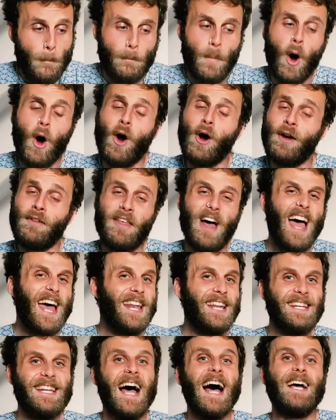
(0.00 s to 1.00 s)
more
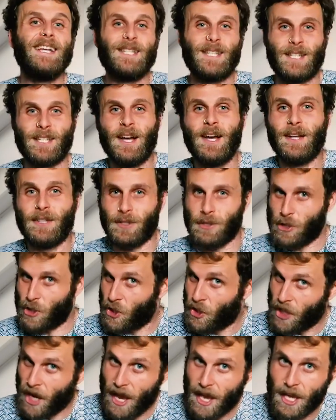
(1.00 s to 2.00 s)
than less
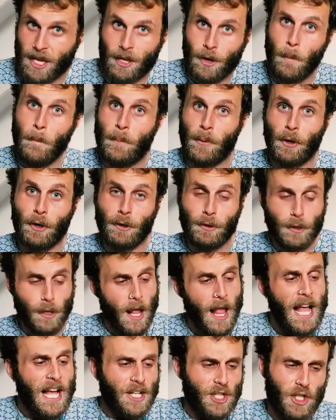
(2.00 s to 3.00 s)

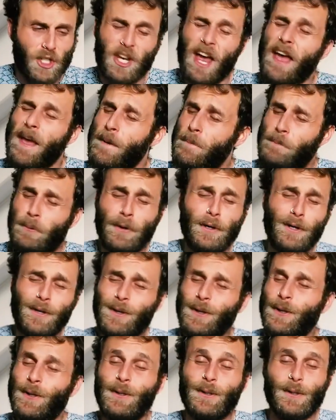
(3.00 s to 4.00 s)
unshakable,
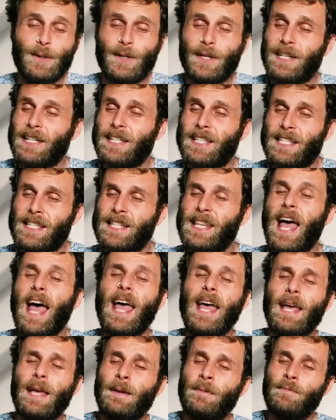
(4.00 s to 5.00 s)
shaper who has
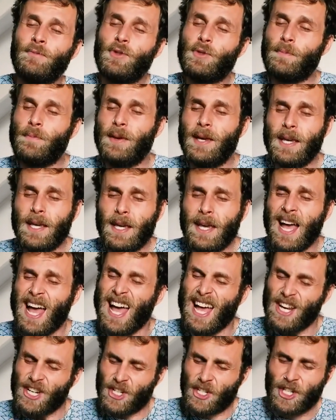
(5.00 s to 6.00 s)
named me
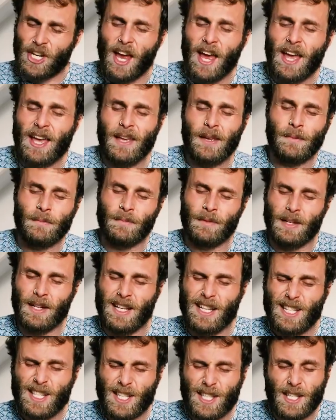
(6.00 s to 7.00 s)

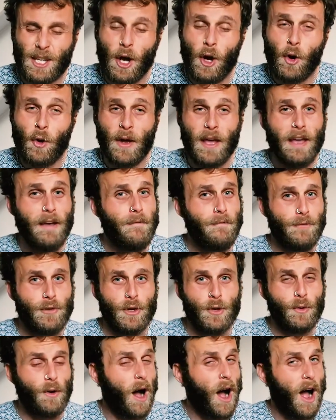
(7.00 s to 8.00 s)
shameless. So if
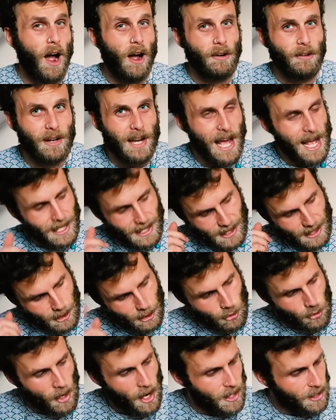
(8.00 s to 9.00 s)
you are less
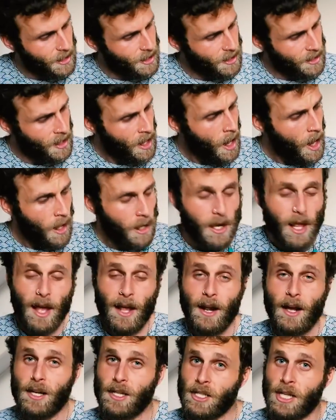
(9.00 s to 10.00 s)
stressed,
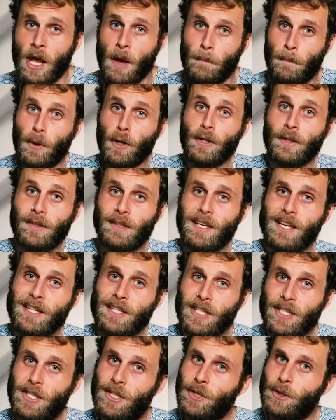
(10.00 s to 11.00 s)
let us put
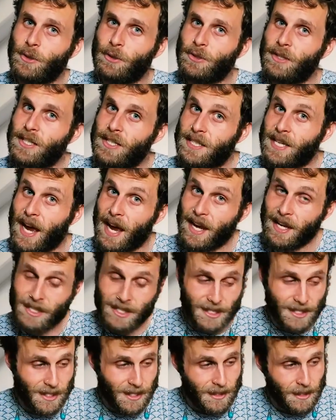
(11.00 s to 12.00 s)
this to the
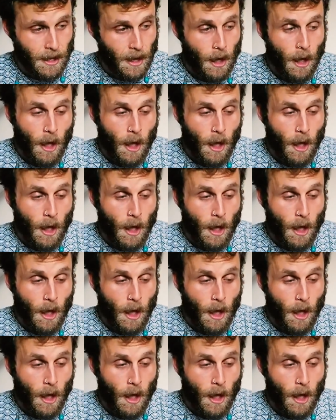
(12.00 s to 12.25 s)
test.